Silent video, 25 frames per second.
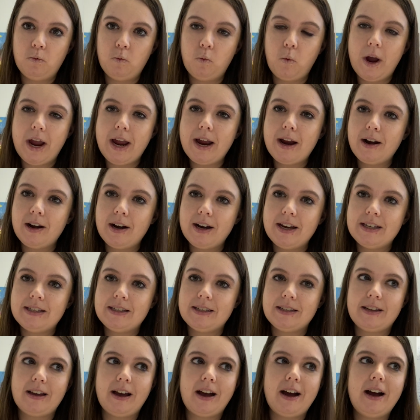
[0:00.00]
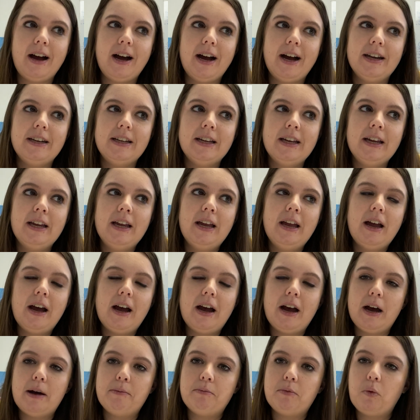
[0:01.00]
Where is God
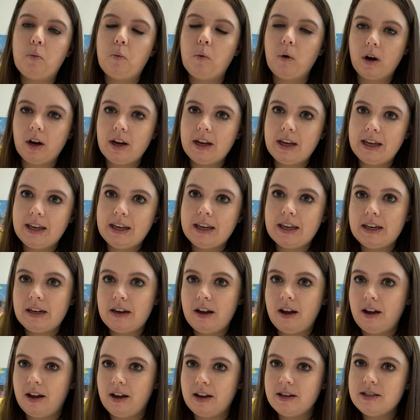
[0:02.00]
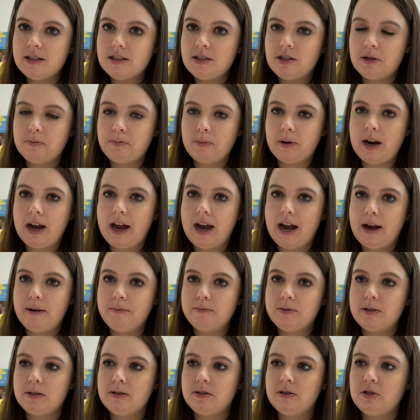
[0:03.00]
working in us to
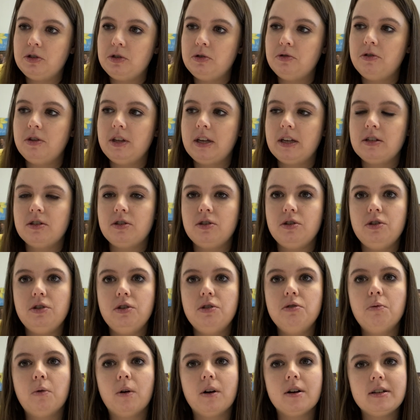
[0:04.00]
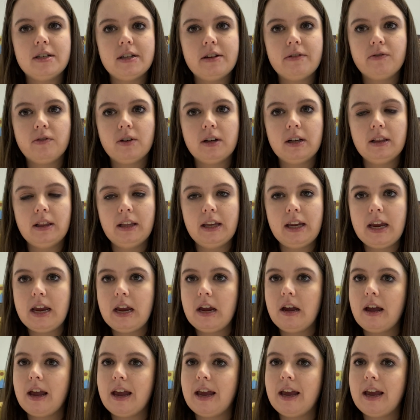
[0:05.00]
perhaps do things new or differently?